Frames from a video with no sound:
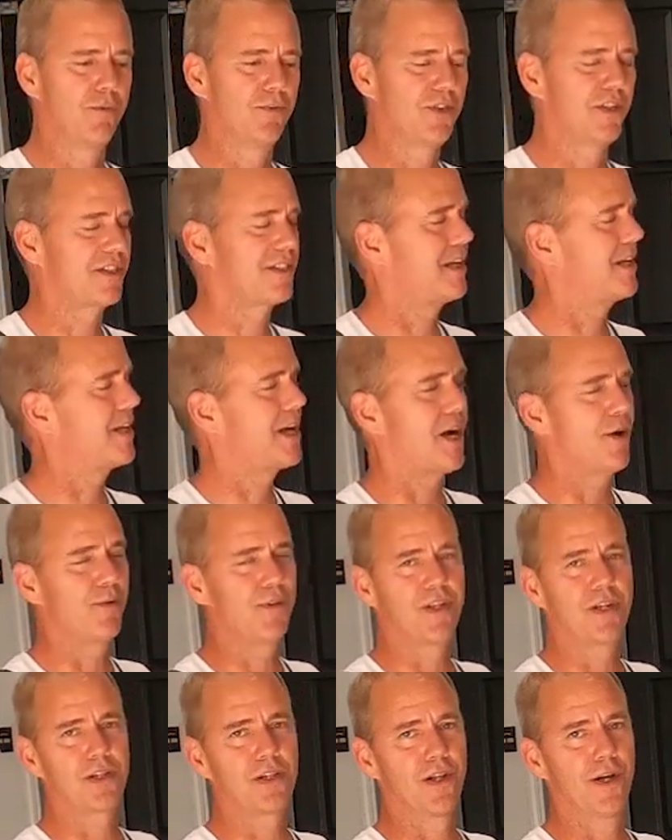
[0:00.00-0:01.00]
so we're just going to
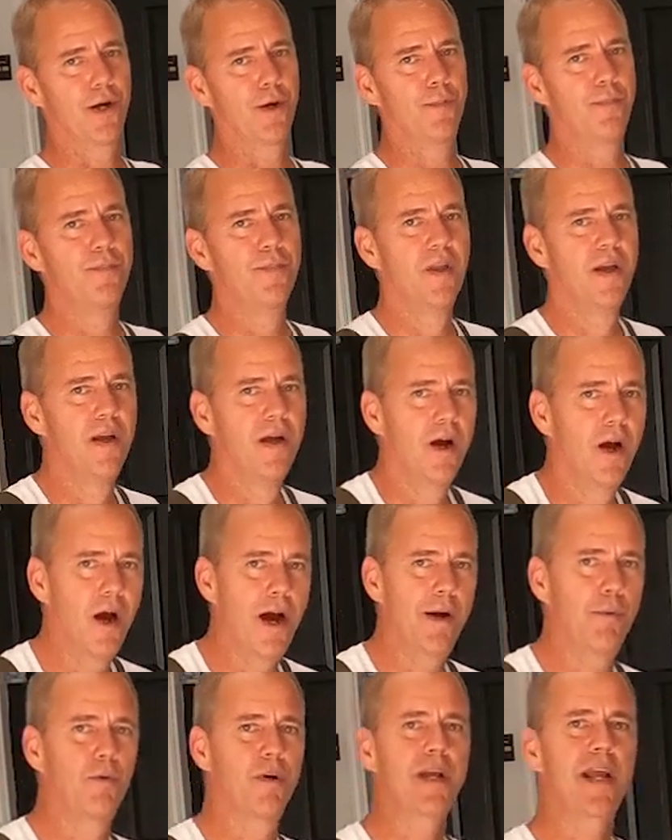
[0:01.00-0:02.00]
go with the glue.
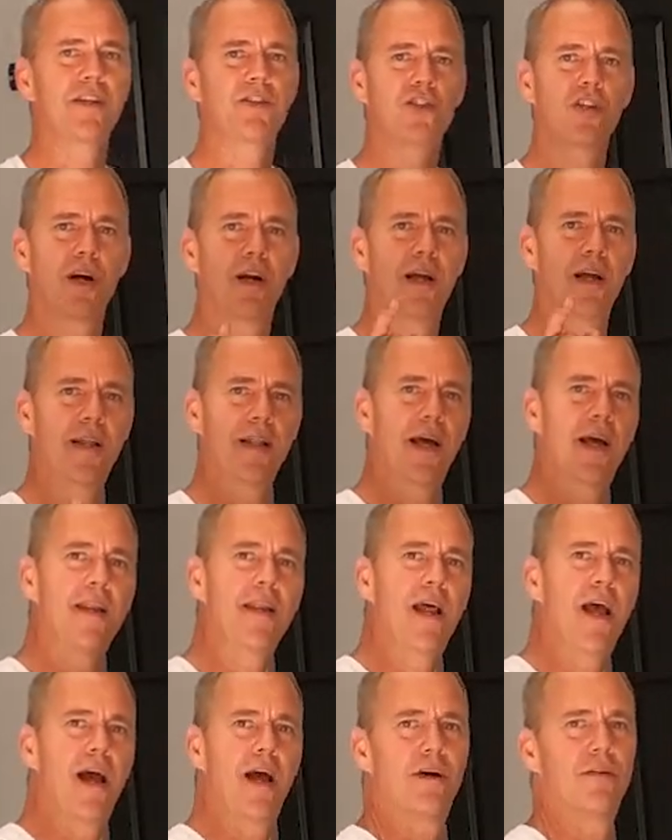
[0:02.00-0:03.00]
All right, we'll get started on
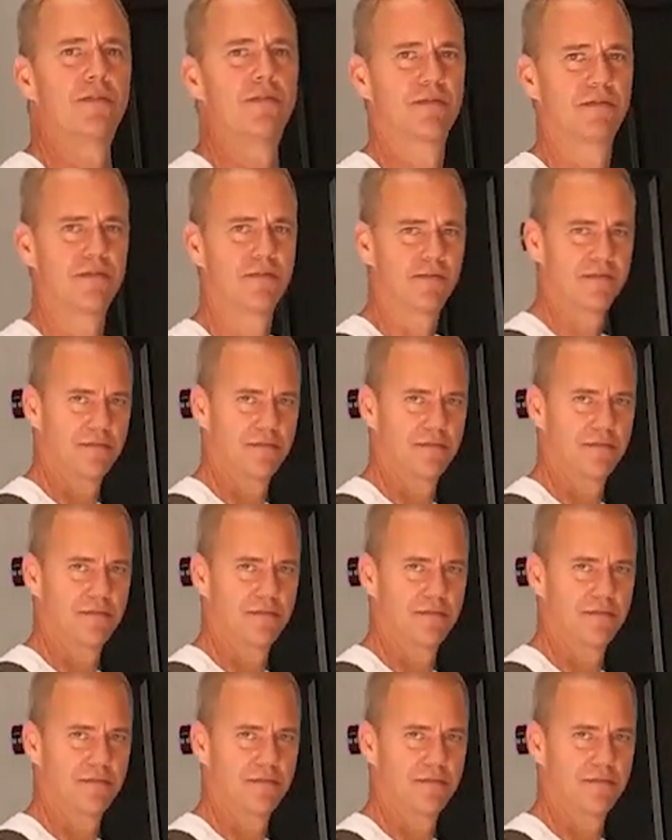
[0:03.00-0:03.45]
that now.